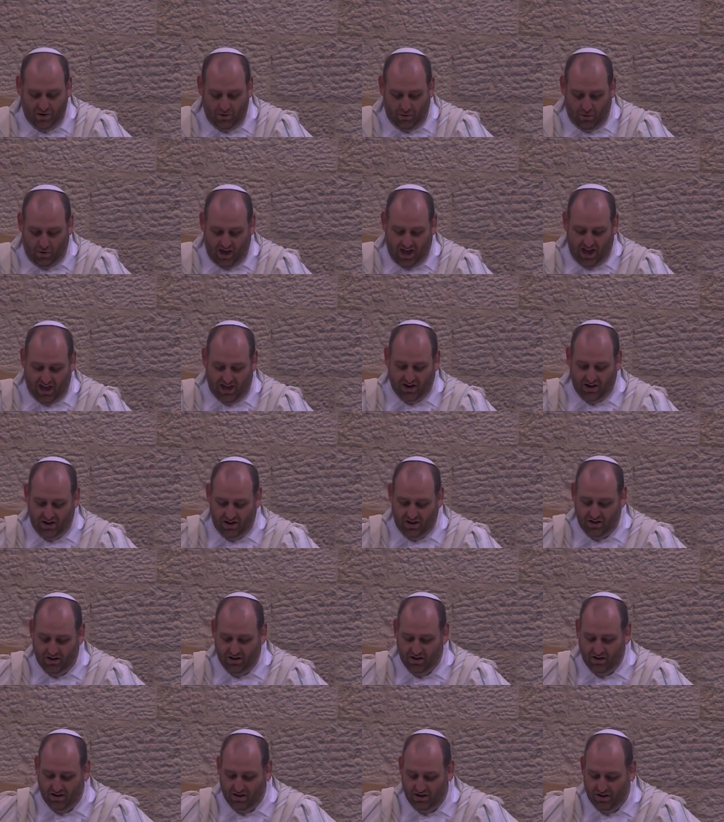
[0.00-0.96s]
when
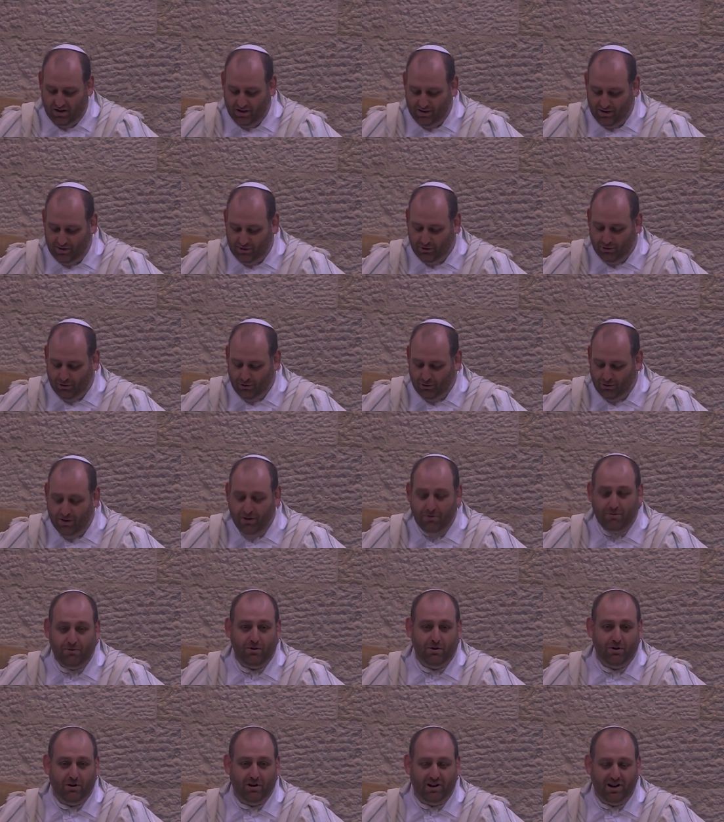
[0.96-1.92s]
you truly
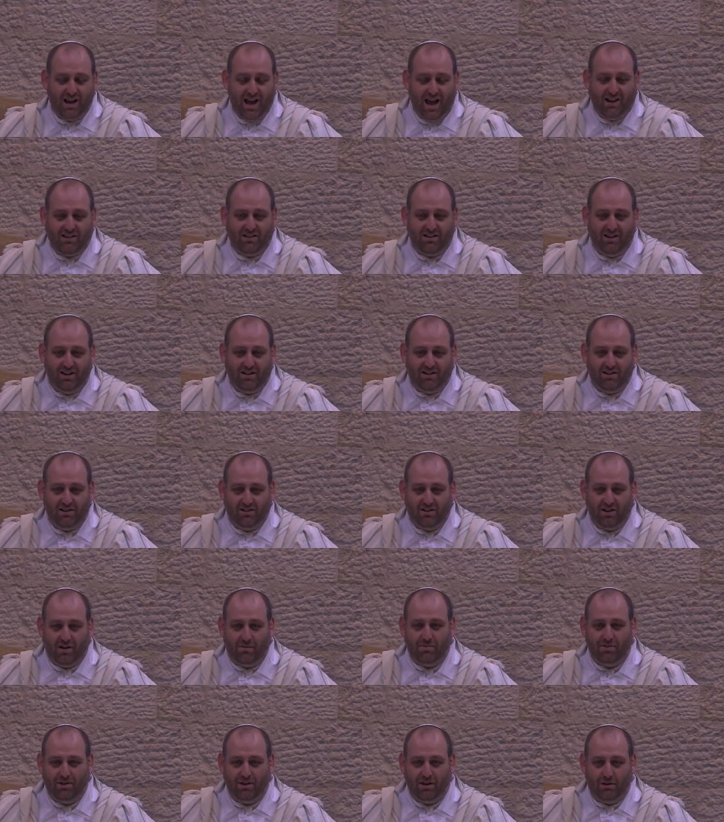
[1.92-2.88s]
feel connected to
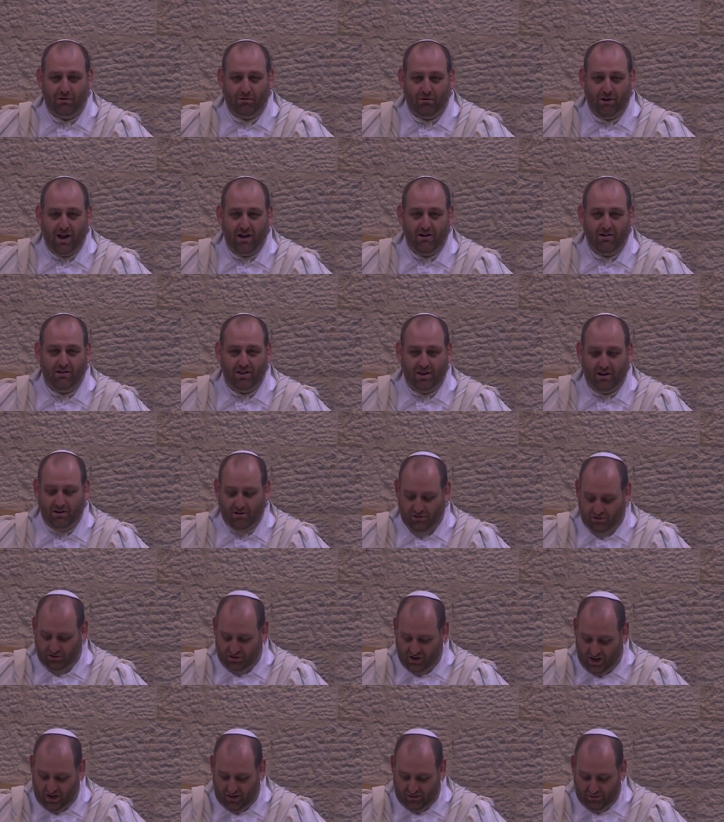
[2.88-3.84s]
something greater than
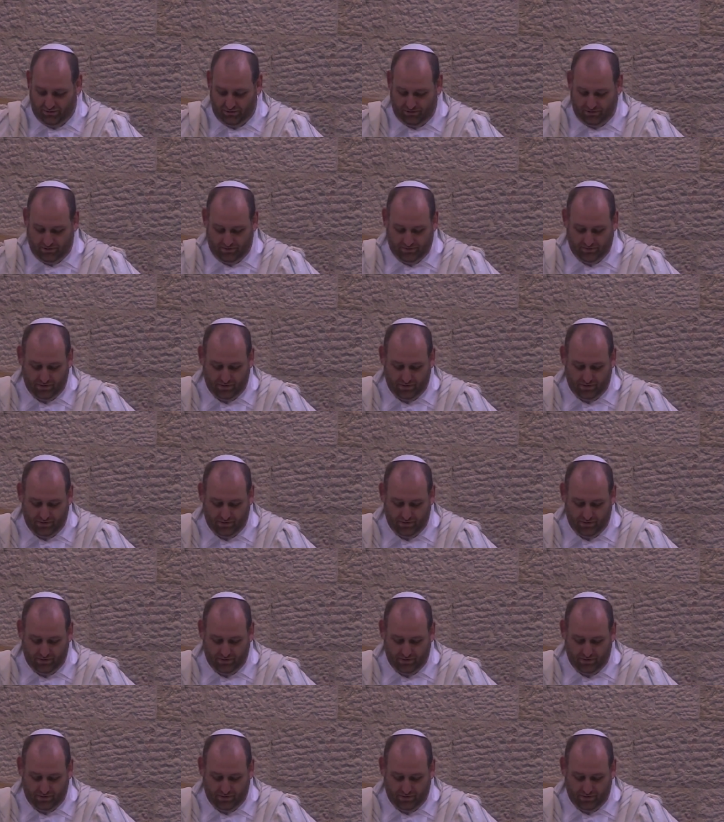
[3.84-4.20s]
yourself.